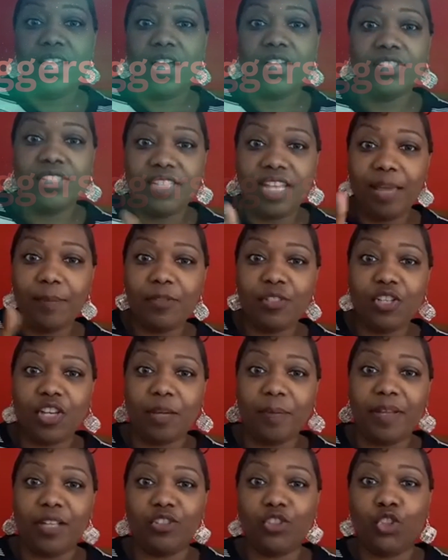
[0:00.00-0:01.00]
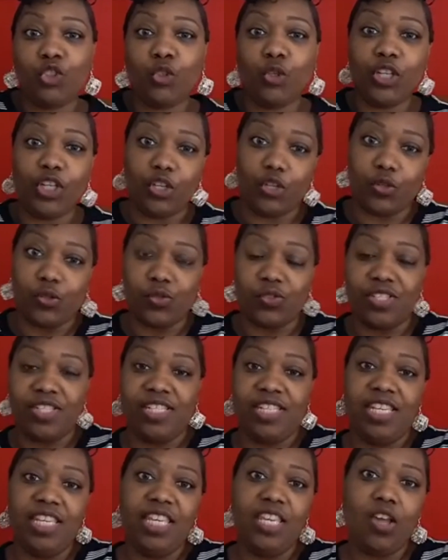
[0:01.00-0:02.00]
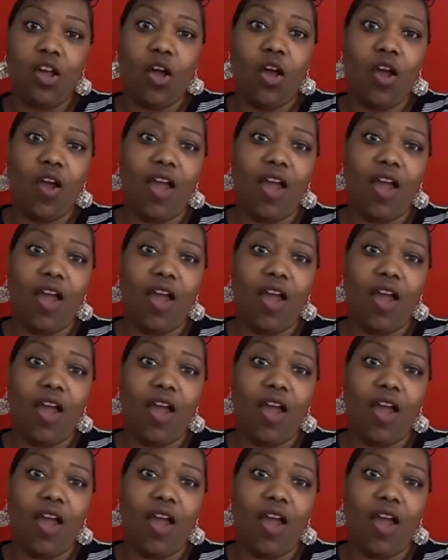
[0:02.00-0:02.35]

y'all. Today I'm going to talk about triggers. Triggers.